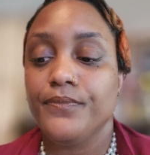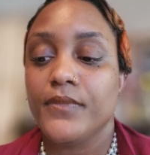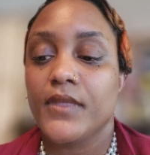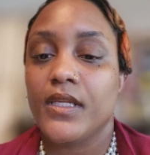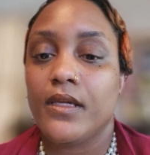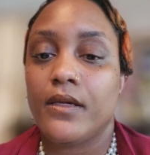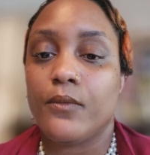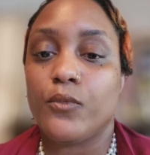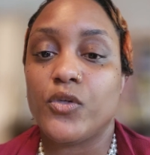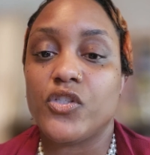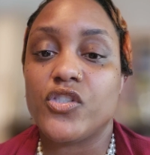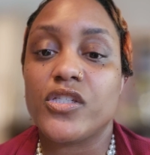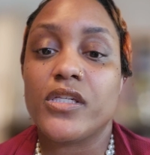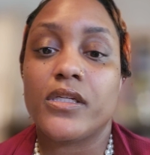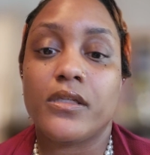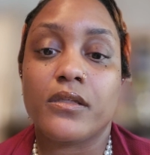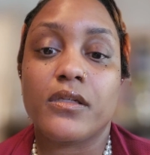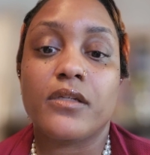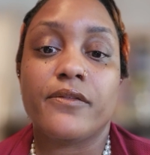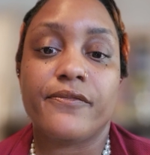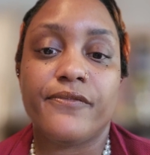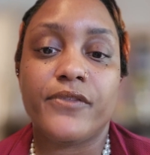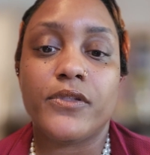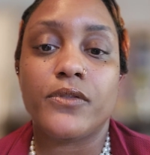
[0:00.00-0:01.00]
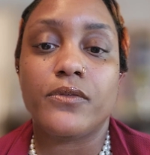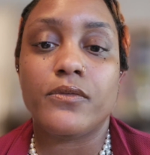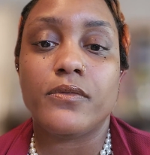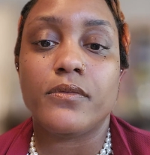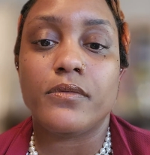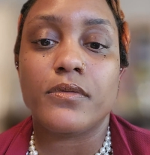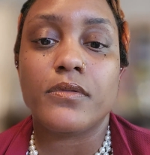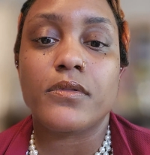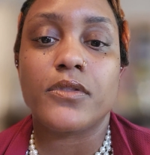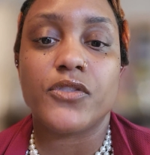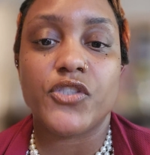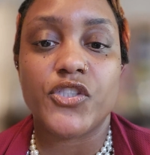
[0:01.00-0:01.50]
which can
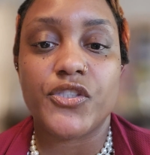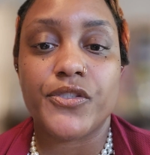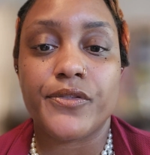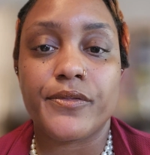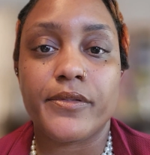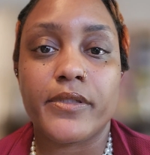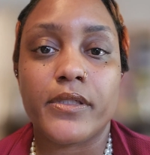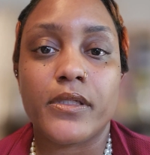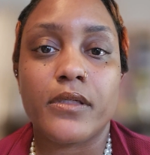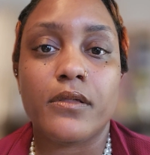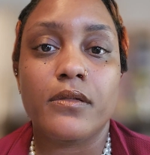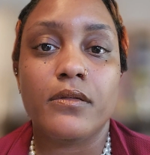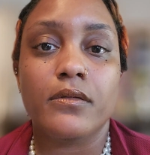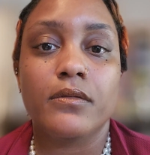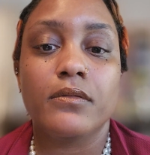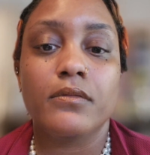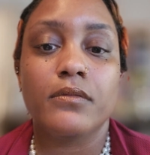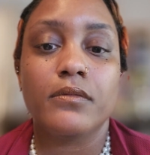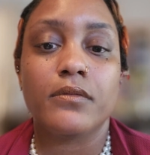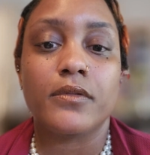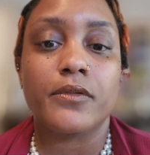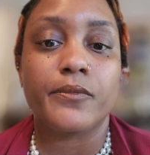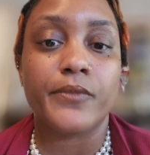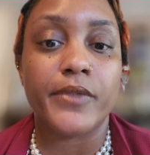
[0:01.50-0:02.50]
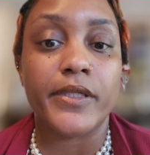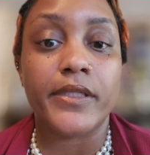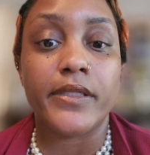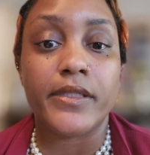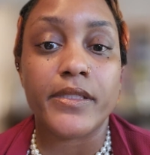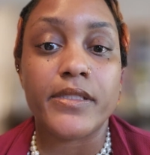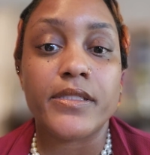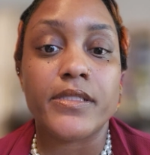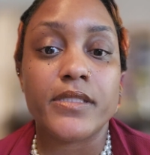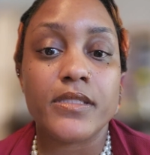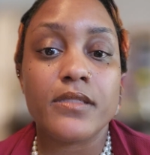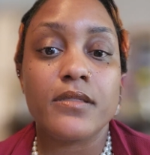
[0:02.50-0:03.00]
confuse the jury, the
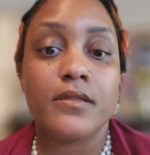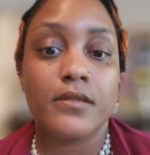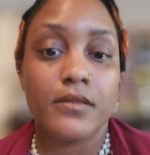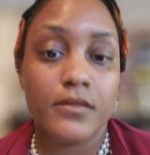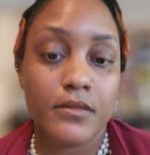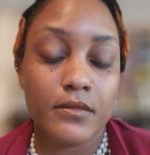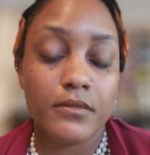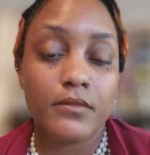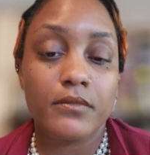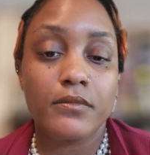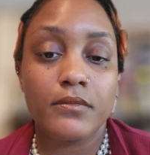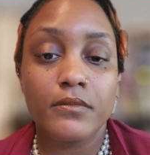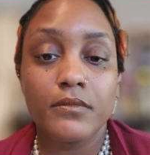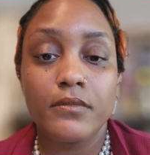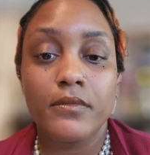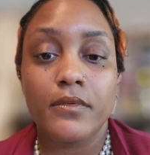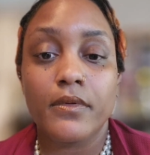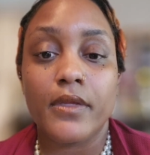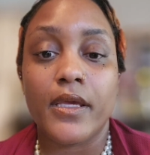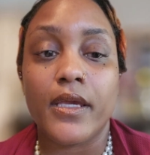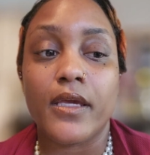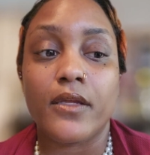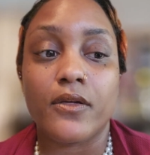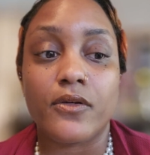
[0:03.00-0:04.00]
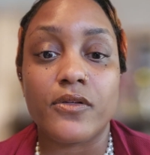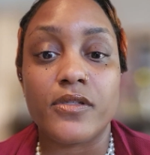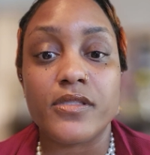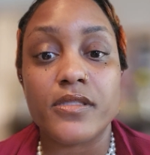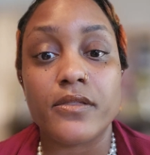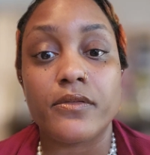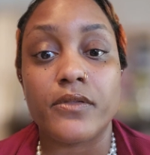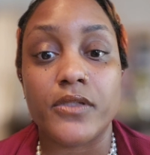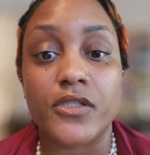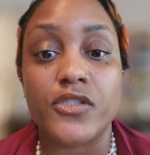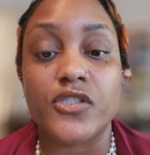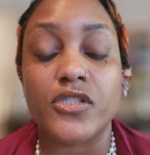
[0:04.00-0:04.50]
witness, and
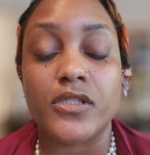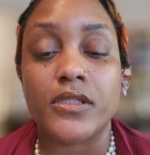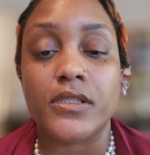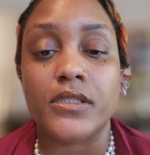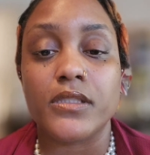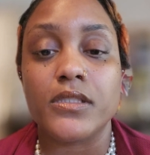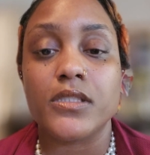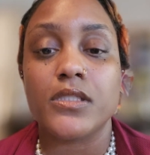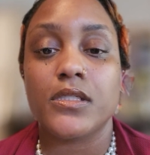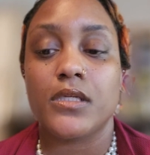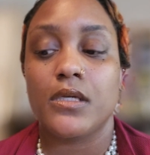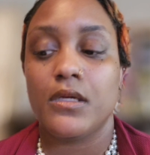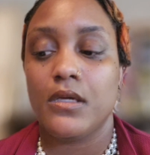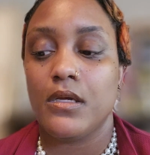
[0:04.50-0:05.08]
also the judge.